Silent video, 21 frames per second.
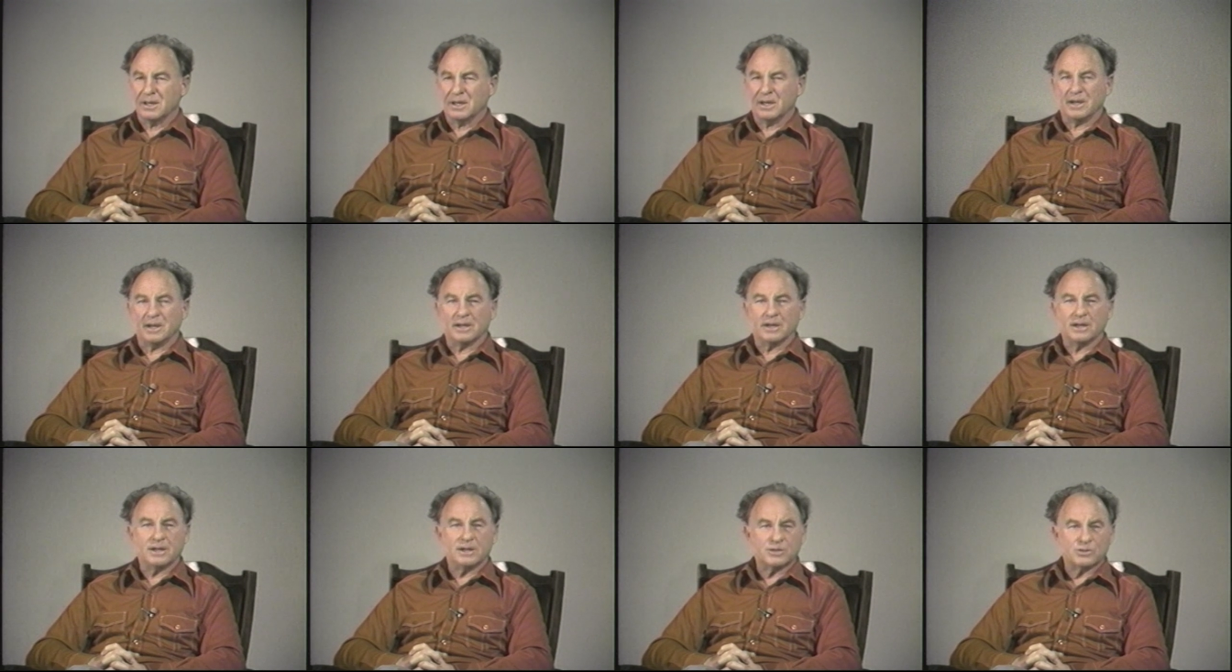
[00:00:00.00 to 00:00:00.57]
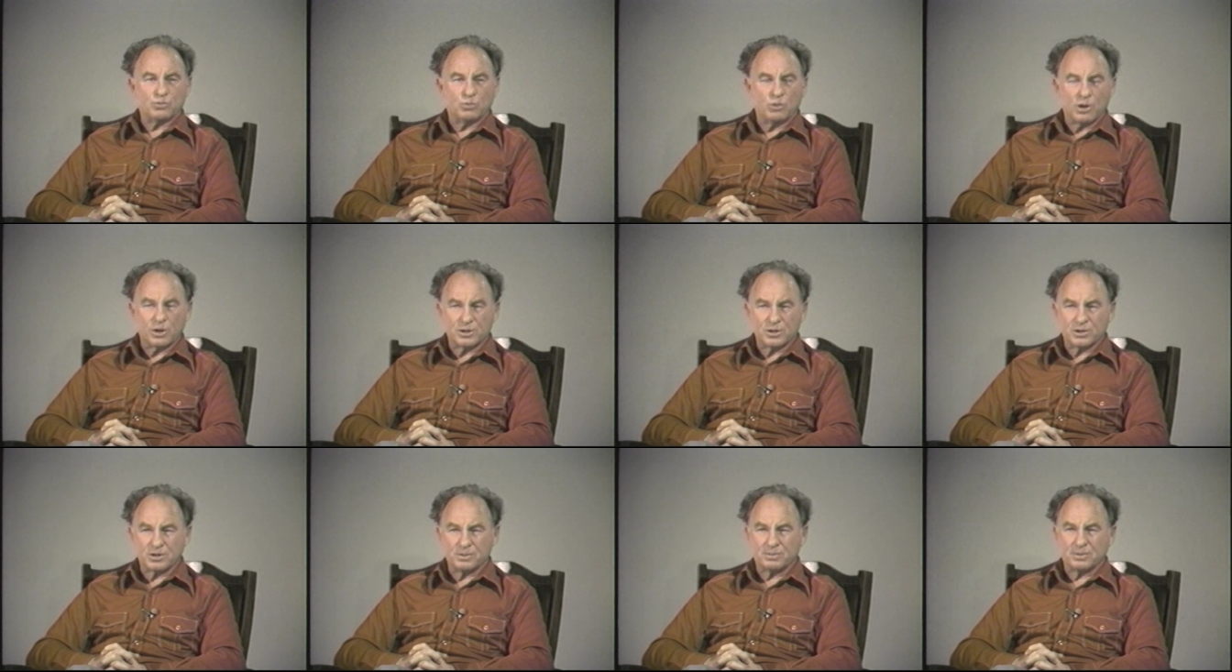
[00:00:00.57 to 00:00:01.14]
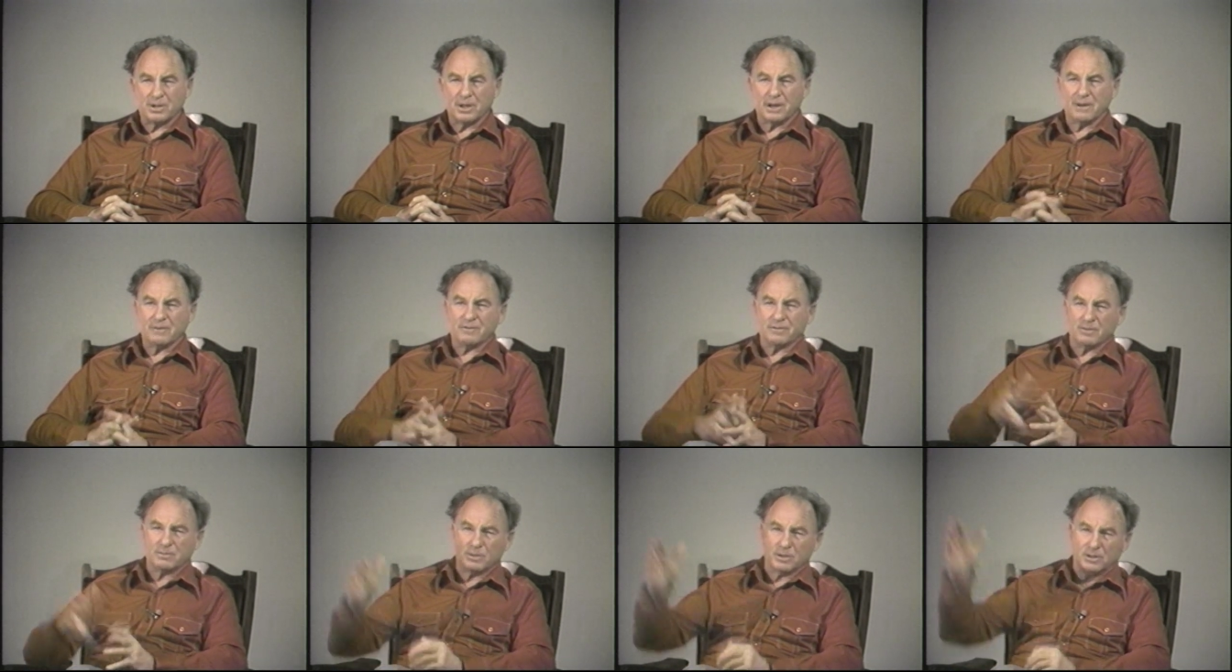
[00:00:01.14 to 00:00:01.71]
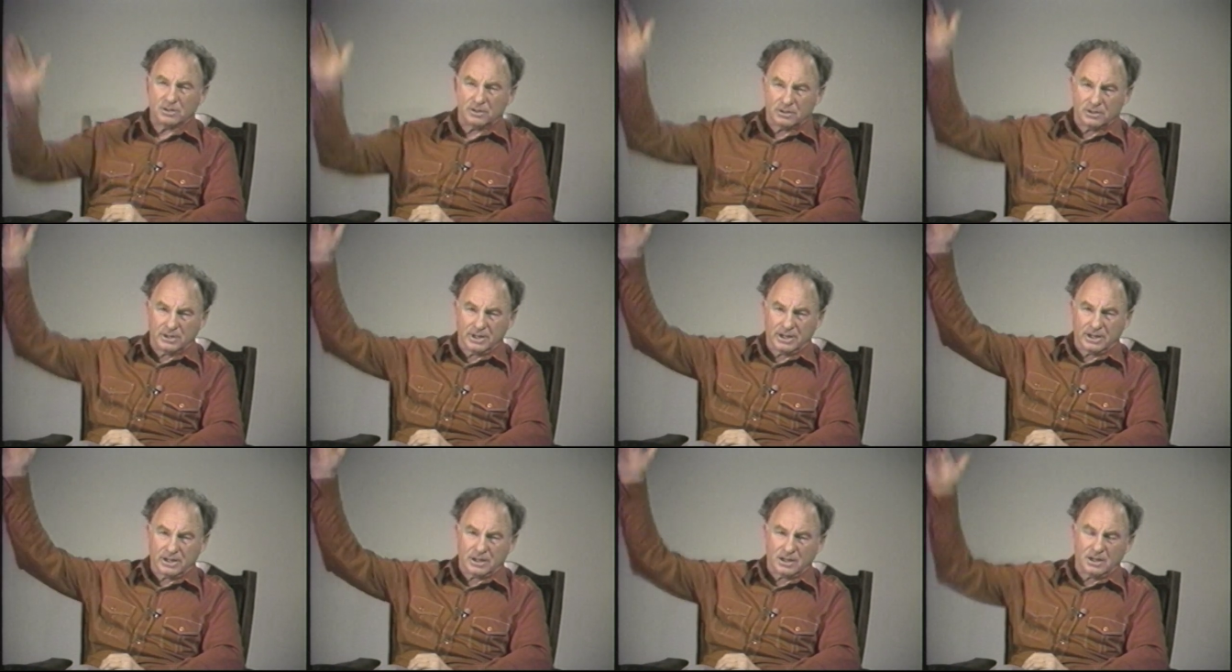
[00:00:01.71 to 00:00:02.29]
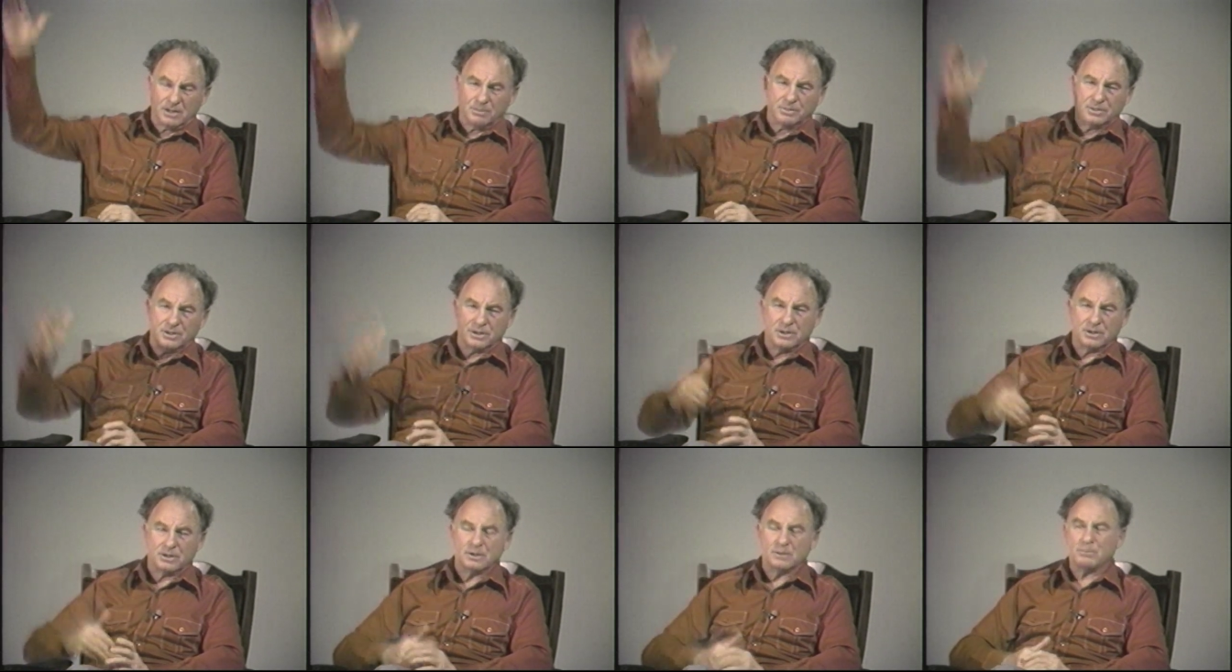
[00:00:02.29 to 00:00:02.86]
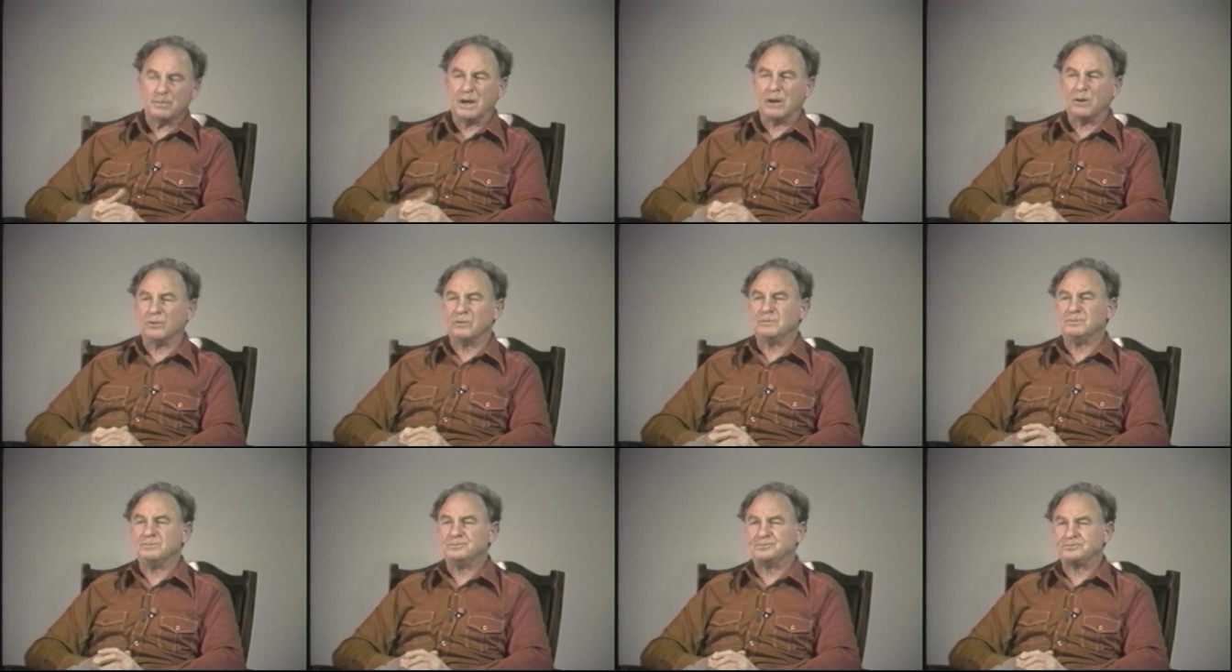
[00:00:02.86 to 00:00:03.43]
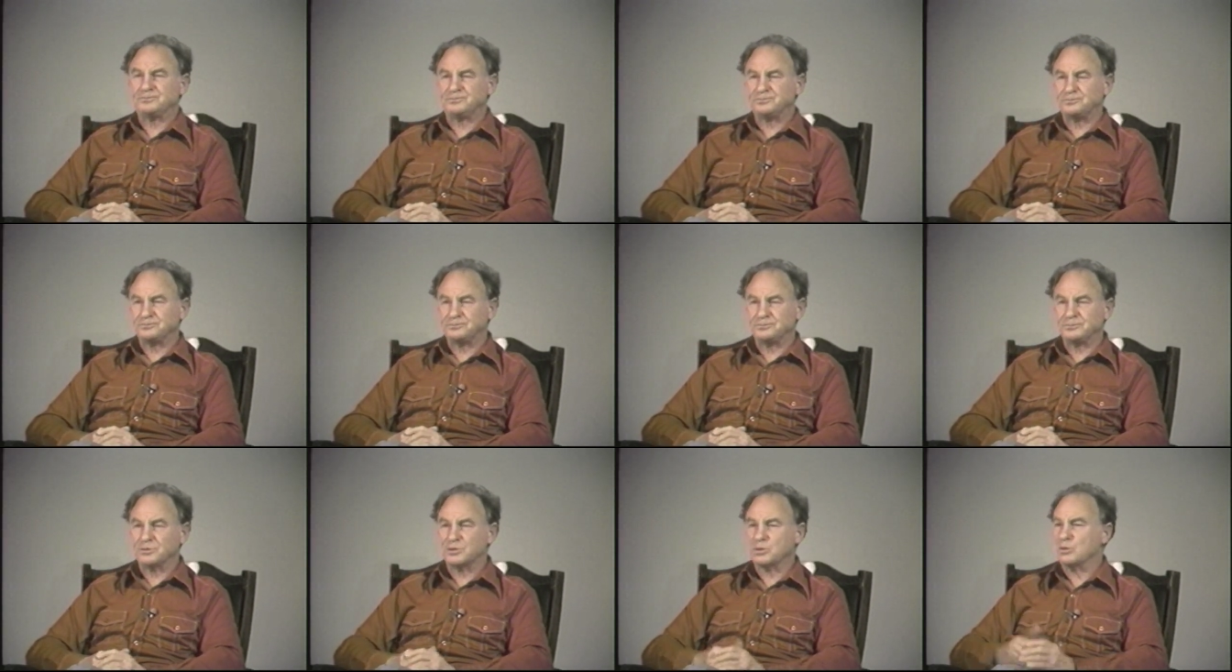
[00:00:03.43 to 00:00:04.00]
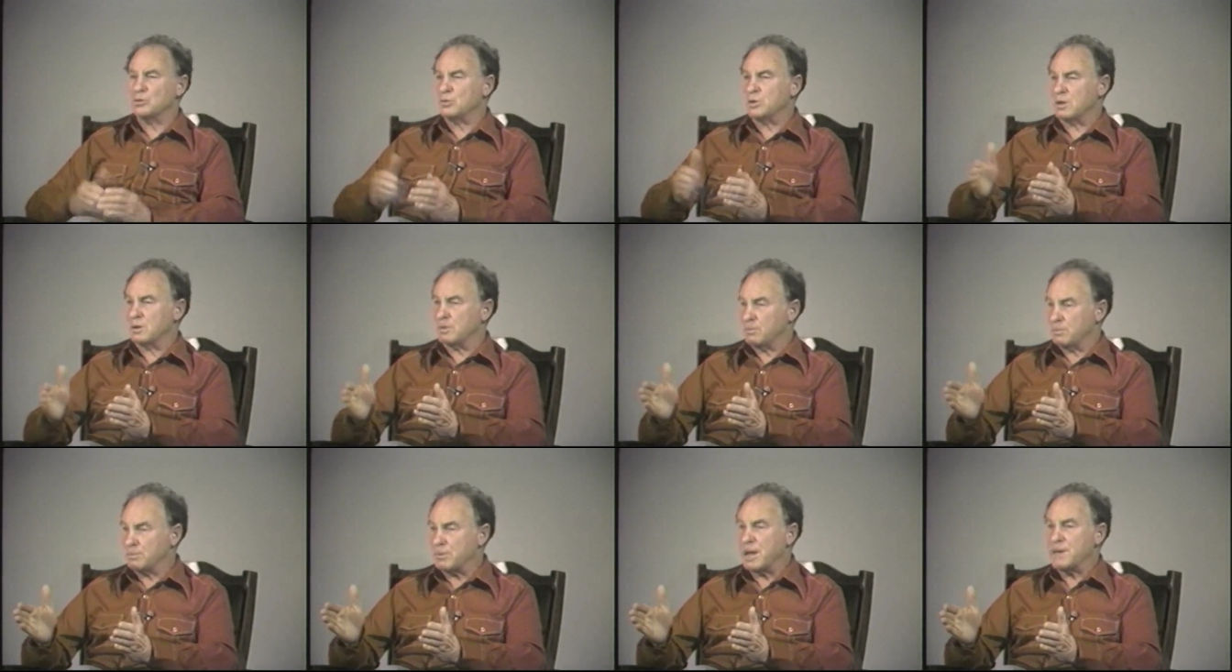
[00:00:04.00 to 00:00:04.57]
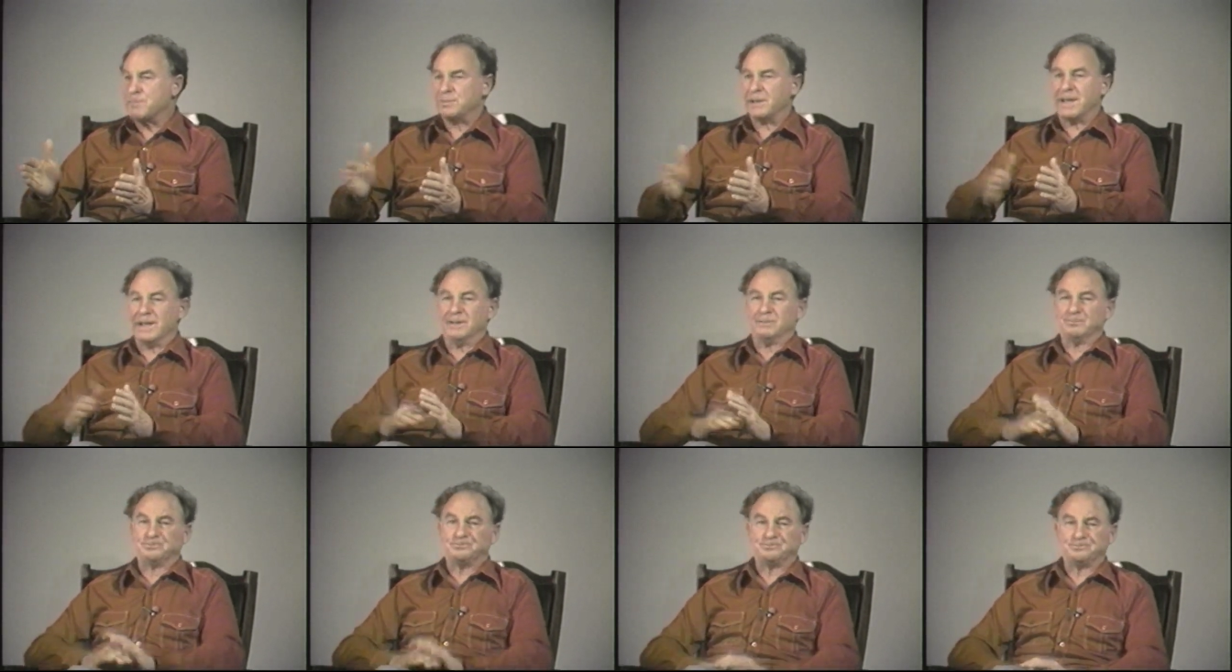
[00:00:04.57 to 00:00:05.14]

and it got its water supply from a lake up in the mountain through a pipeline.